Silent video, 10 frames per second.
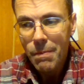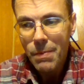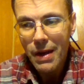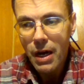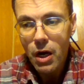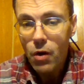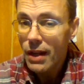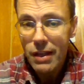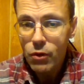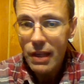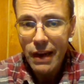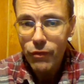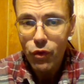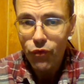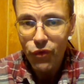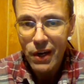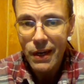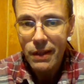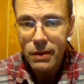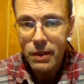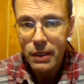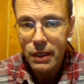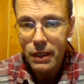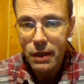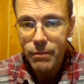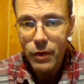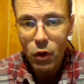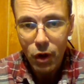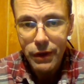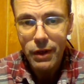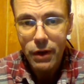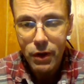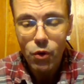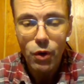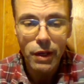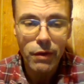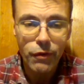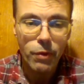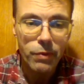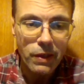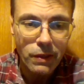Now I have to find the audio recording from this